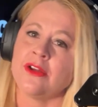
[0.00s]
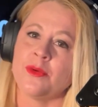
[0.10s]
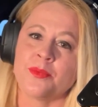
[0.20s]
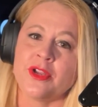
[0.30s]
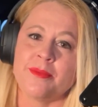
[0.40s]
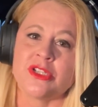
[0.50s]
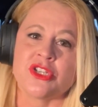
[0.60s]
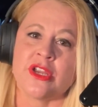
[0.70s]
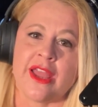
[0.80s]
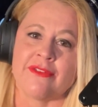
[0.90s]
pretty much
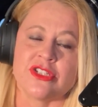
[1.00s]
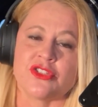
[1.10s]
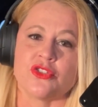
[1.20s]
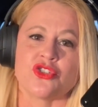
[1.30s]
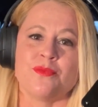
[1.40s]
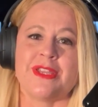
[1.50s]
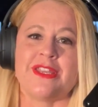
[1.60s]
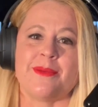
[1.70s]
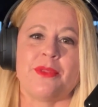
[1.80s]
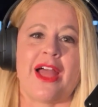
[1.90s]
on every social
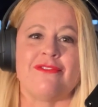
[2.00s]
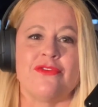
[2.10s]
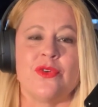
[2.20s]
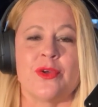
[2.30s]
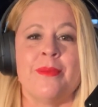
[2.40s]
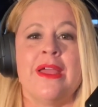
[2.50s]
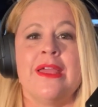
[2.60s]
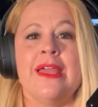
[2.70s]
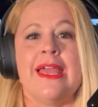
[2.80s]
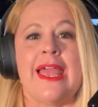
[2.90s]
media platform.
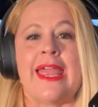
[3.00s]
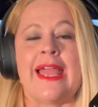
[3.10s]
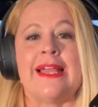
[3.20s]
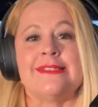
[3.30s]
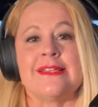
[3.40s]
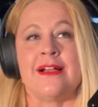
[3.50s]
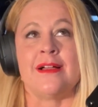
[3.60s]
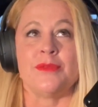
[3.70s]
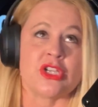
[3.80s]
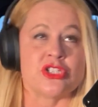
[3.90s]
And
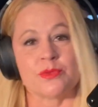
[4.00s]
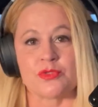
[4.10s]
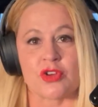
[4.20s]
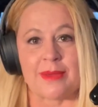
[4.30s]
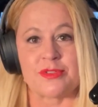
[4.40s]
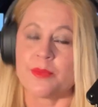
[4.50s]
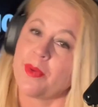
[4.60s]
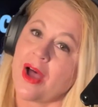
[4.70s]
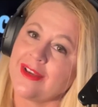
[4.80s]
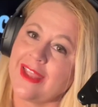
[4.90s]
you can subscribe to the
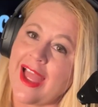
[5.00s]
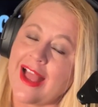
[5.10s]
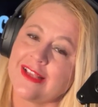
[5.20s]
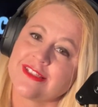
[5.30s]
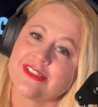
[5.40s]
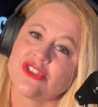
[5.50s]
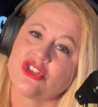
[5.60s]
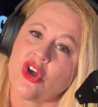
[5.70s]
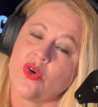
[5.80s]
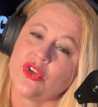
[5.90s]
podcast.
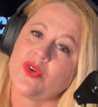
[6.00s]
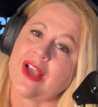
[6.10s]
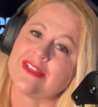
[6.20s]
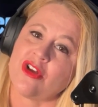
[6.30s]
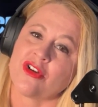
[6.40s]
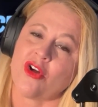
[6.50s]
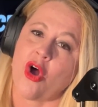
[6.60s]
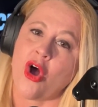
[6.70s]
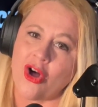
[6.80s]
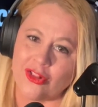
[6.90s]
So you guys are
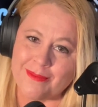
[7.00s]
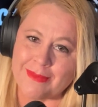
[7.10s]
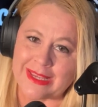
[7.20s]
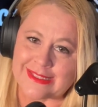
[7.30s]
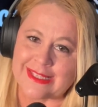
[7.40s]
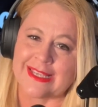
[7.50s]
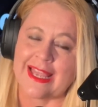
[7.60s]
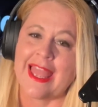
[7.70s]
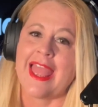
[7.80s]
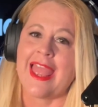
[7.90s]
all amazing.
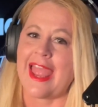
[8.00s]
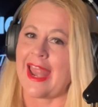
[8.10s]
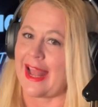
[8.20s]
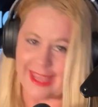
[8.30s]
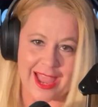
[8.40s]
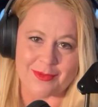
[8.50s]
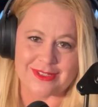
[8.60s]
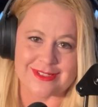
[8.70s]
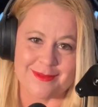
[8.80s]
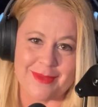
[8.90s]
And I can't wait
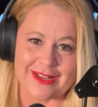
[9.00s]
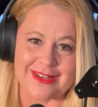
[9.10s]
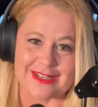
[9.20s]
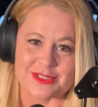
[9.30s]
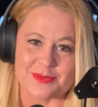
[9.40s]
to come back next week.